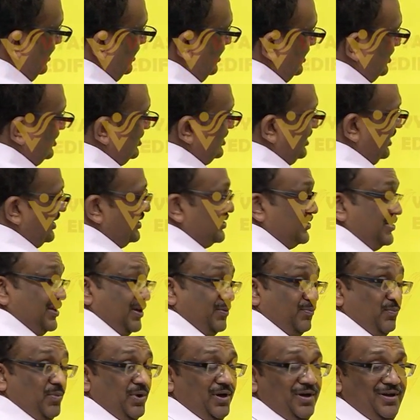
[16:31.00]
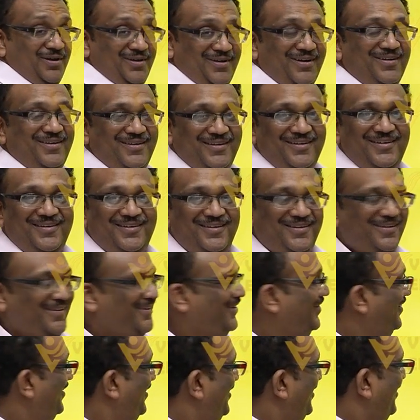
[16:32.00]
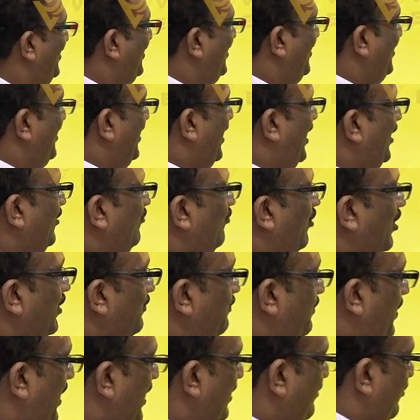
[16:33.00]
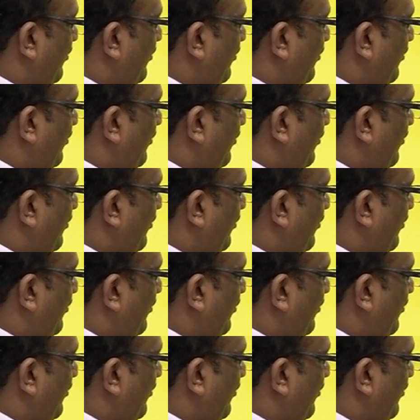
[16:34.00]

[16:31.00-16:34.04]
6 sigma. And 1 pi